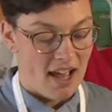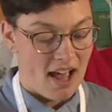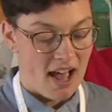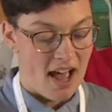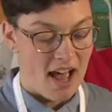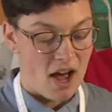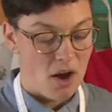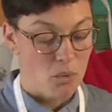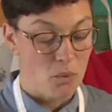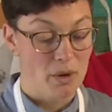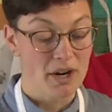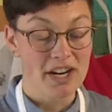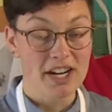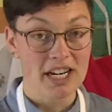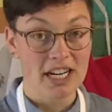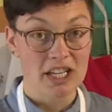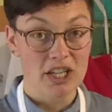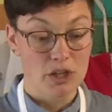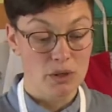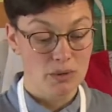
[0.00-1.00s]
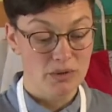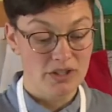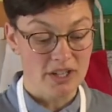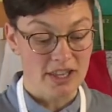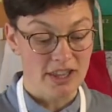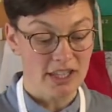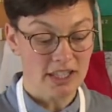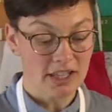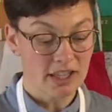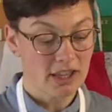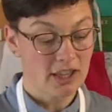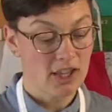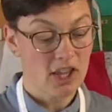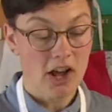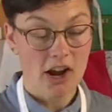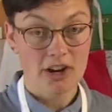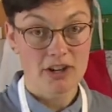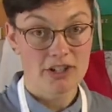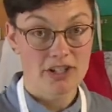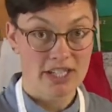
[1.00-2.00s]
We're going to use the
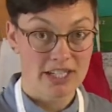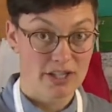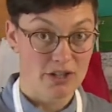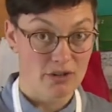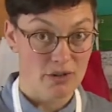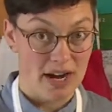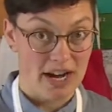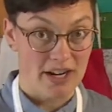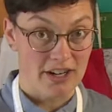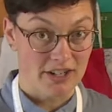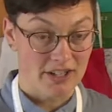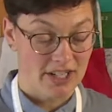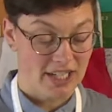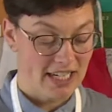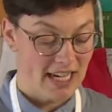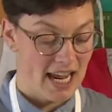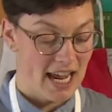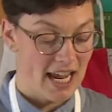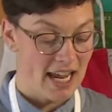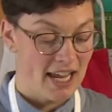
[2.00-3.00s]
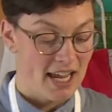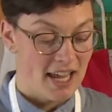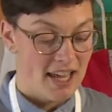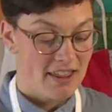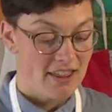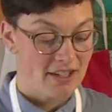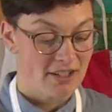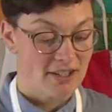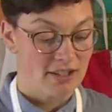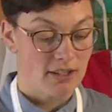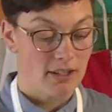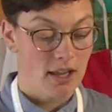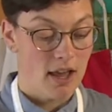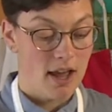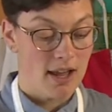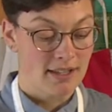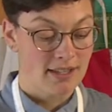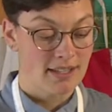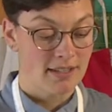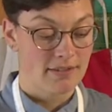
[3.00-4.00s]
largest grater today. There's
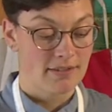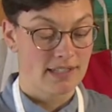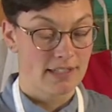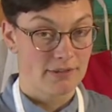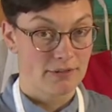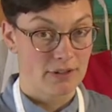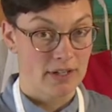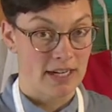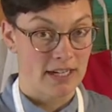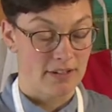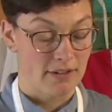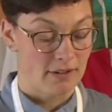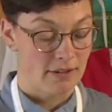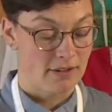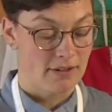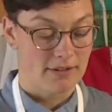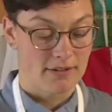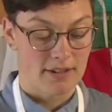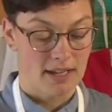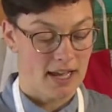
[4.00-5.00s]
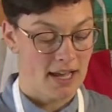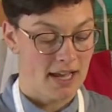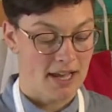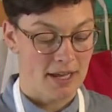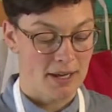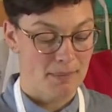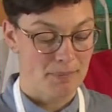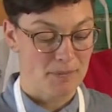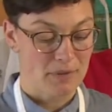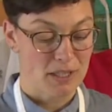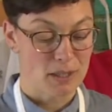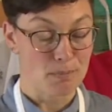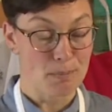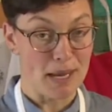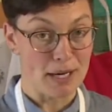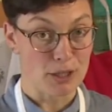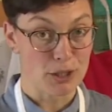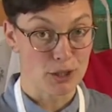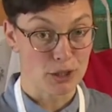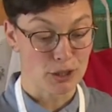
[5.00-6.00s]
lots of different
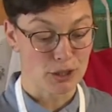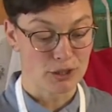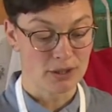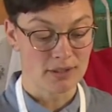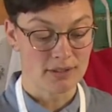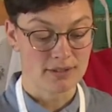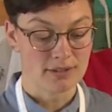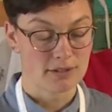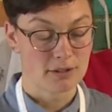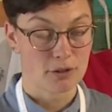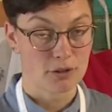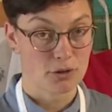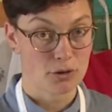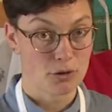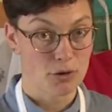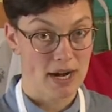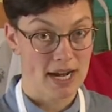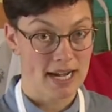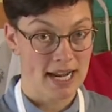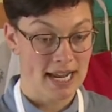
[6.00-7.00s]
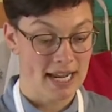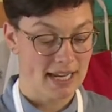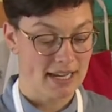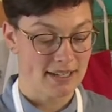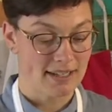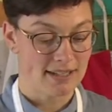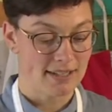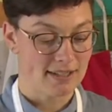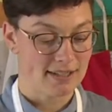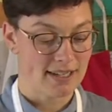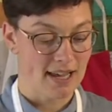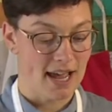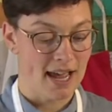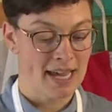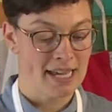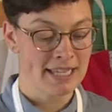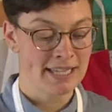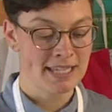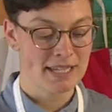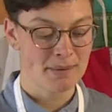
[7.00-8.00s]
special grating
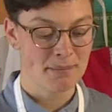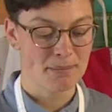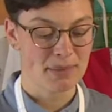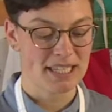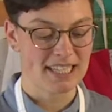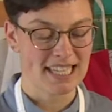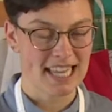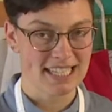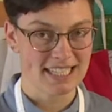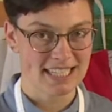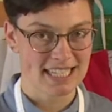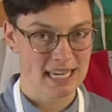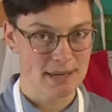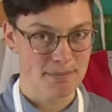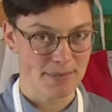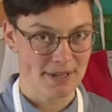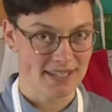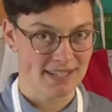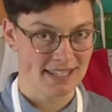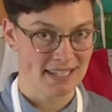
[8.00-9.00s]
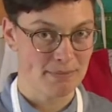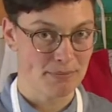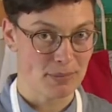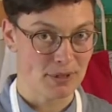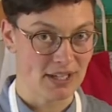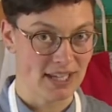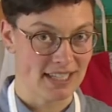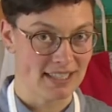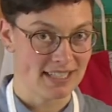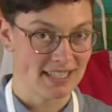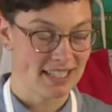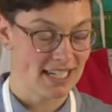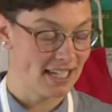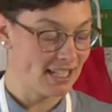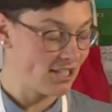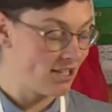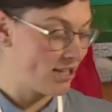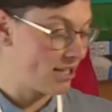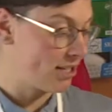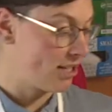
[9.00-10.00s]
sides, but let's keep it simple and
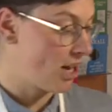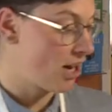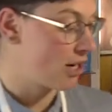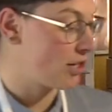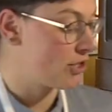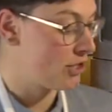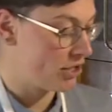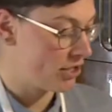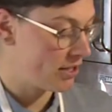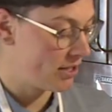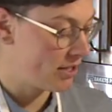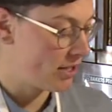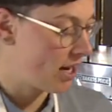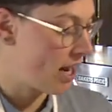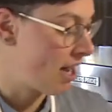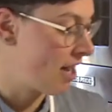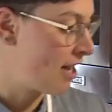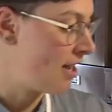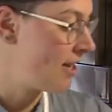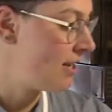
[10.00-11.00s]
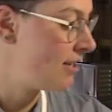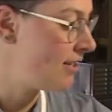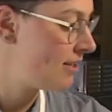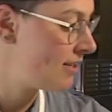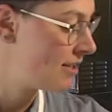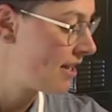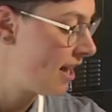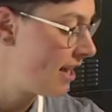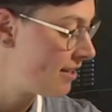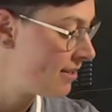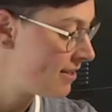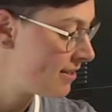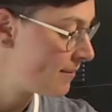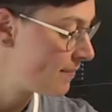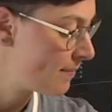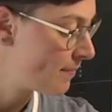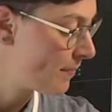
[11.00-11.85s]
stick to the large sides.